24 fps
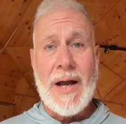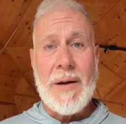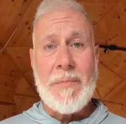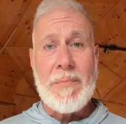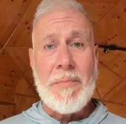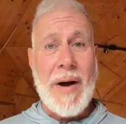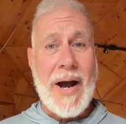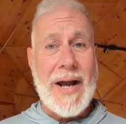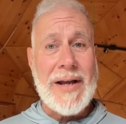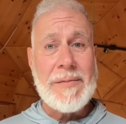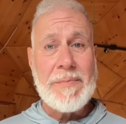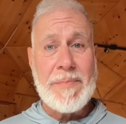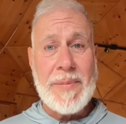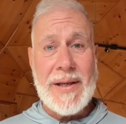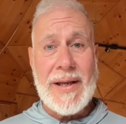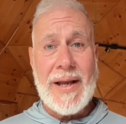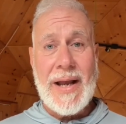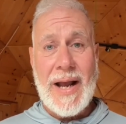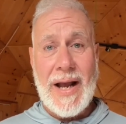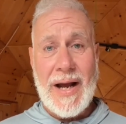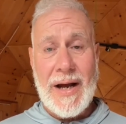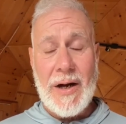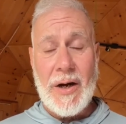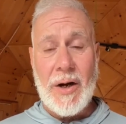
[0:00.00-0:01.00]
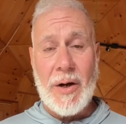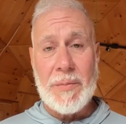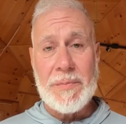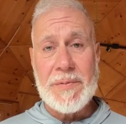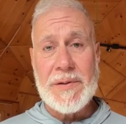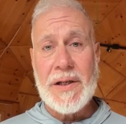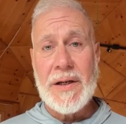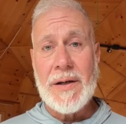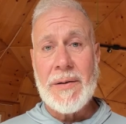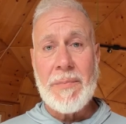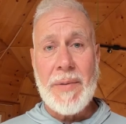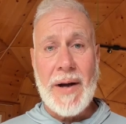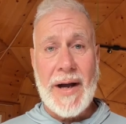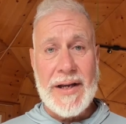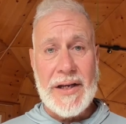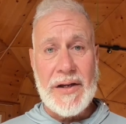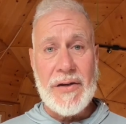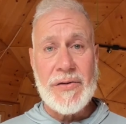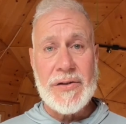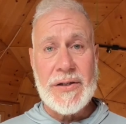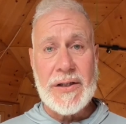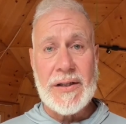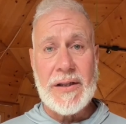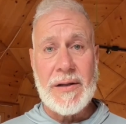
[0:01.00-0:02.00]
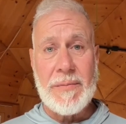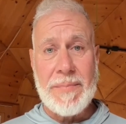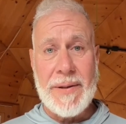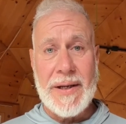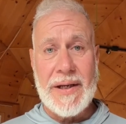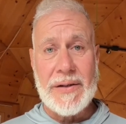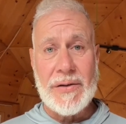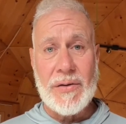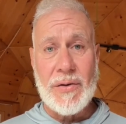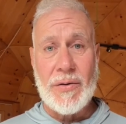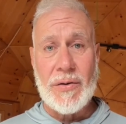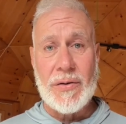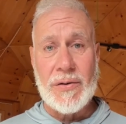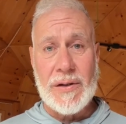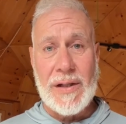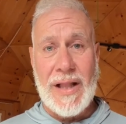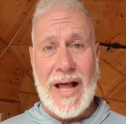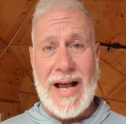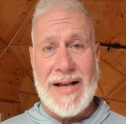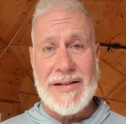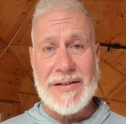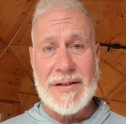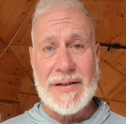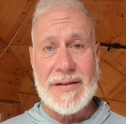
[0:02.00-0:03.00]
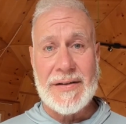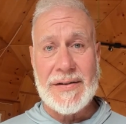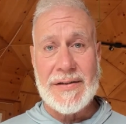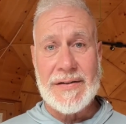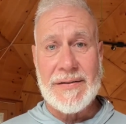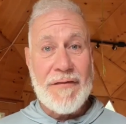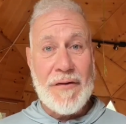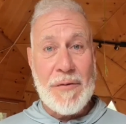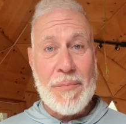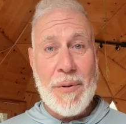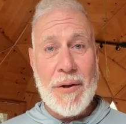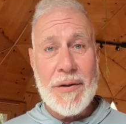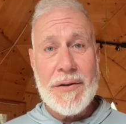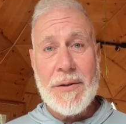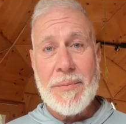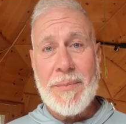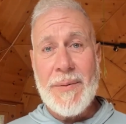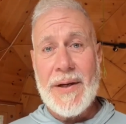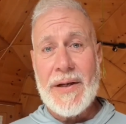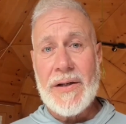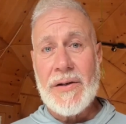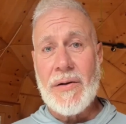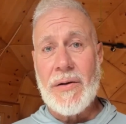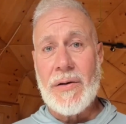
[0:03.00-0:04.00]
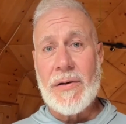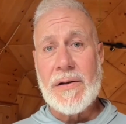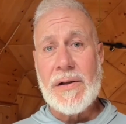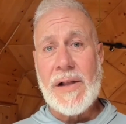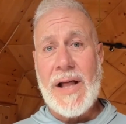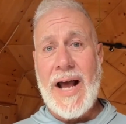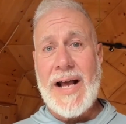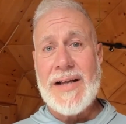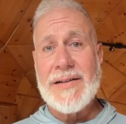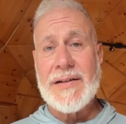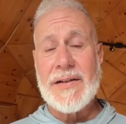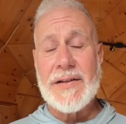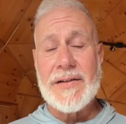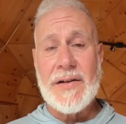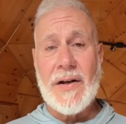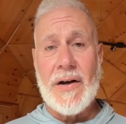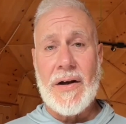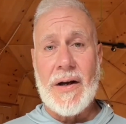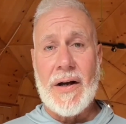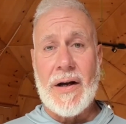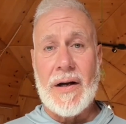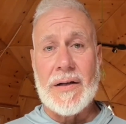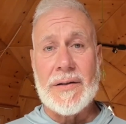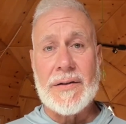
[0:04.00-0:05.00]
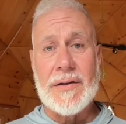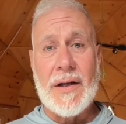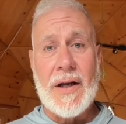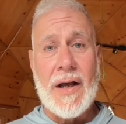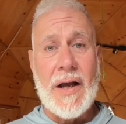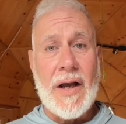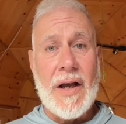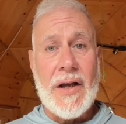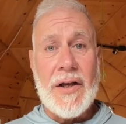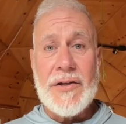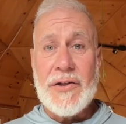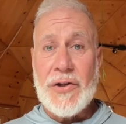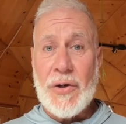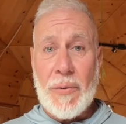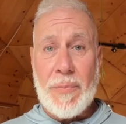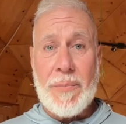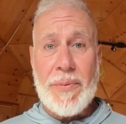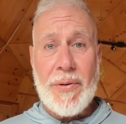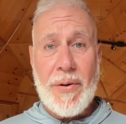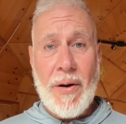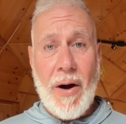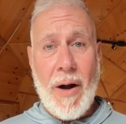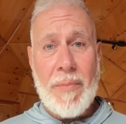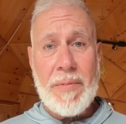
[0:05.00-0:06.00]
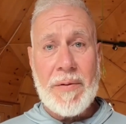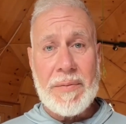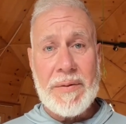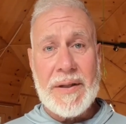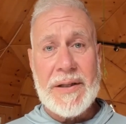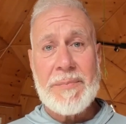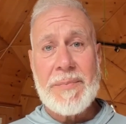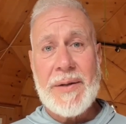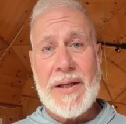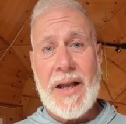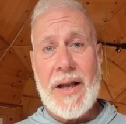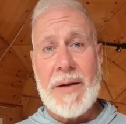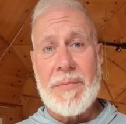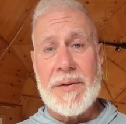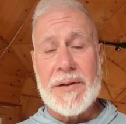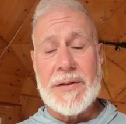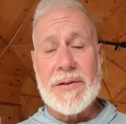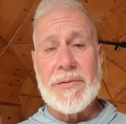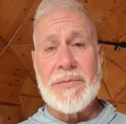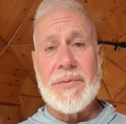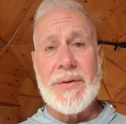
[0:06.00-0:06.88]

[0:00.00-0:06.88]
might be helped by using the pinhole glasses. If you put the pinhole glasses on, you'll probably be able to